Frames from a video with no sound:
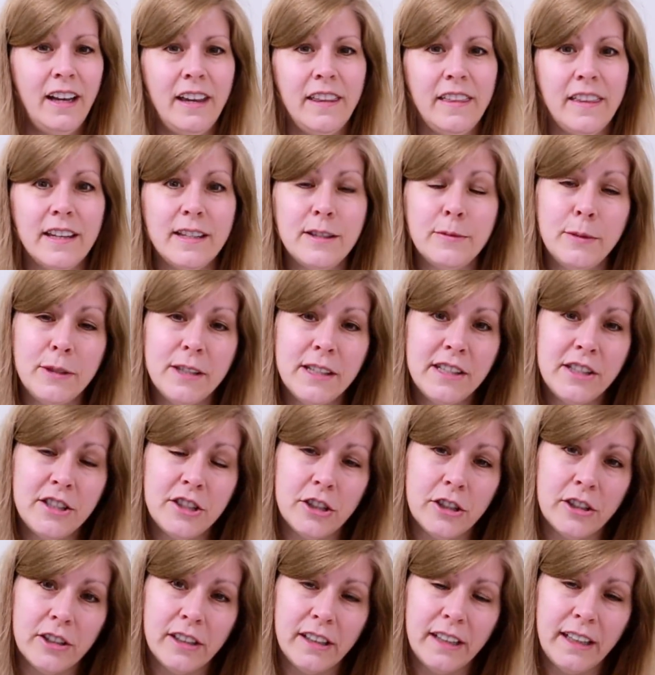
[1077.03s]
This one's
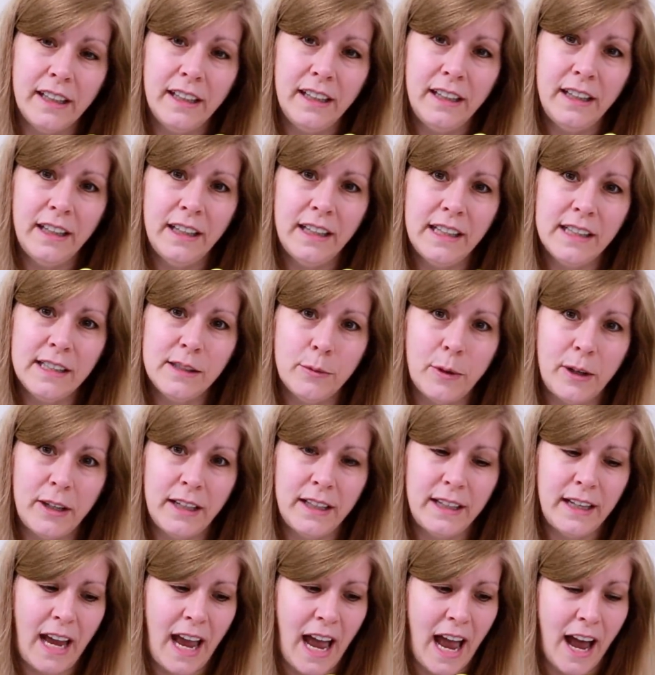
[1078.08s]
Sterling, he's
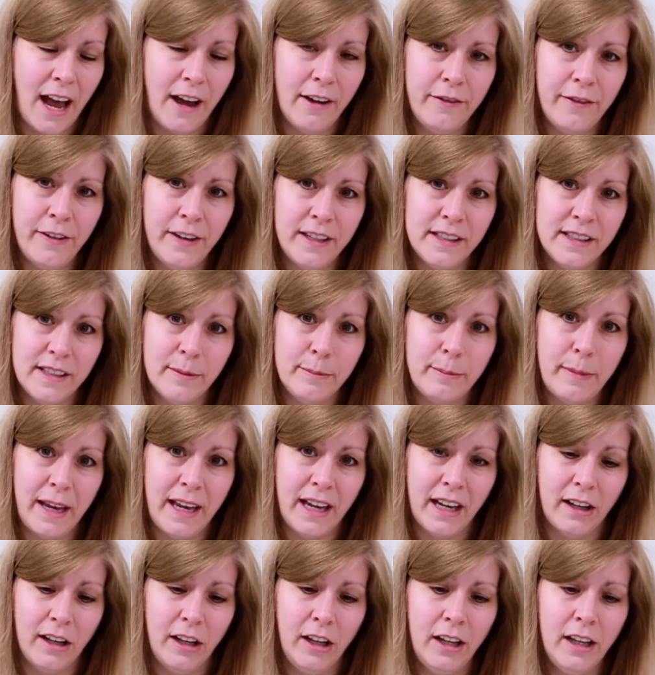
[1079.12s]
1.5, he's a
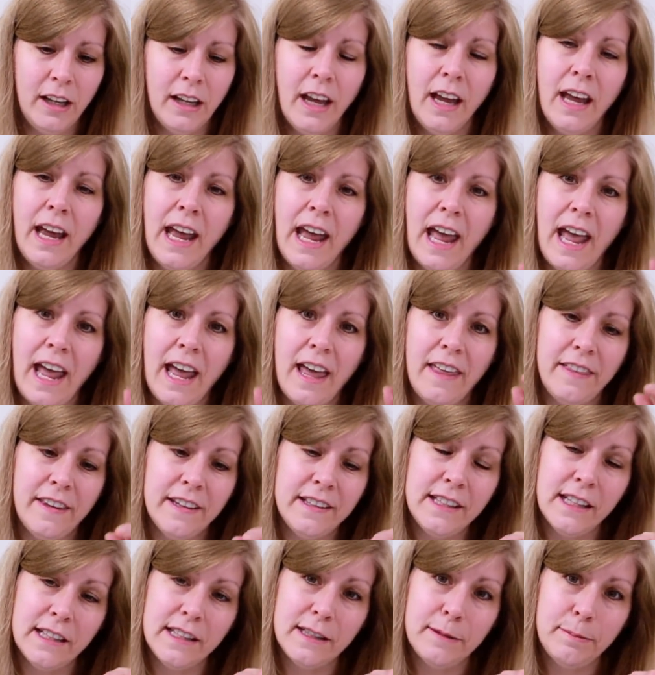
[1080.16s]
male, and
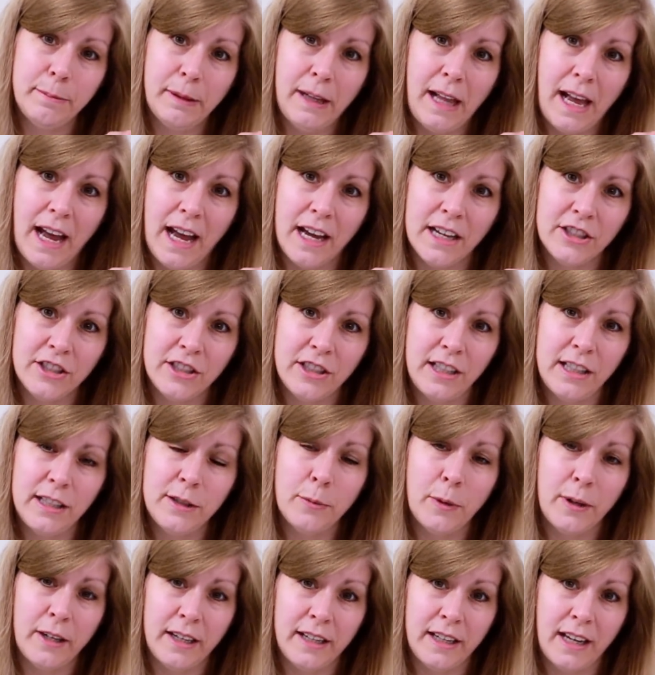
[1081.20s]
this is Splash, he's
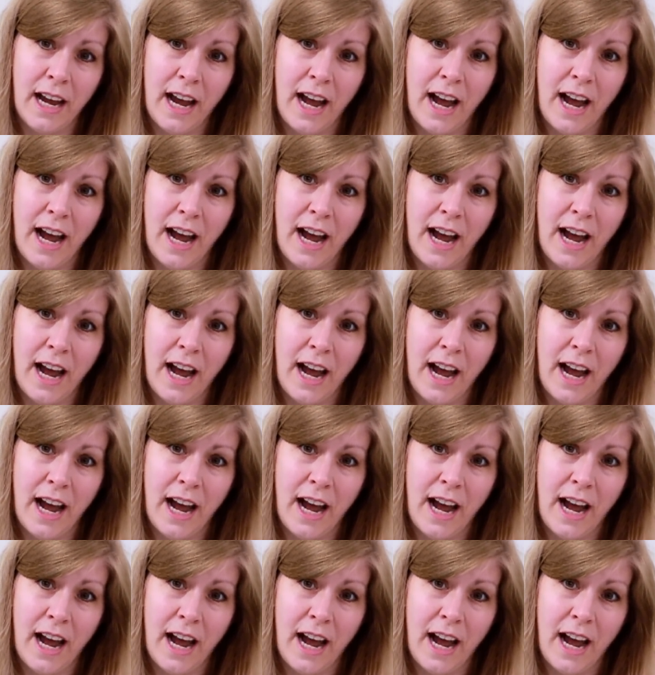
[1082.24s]
1.5.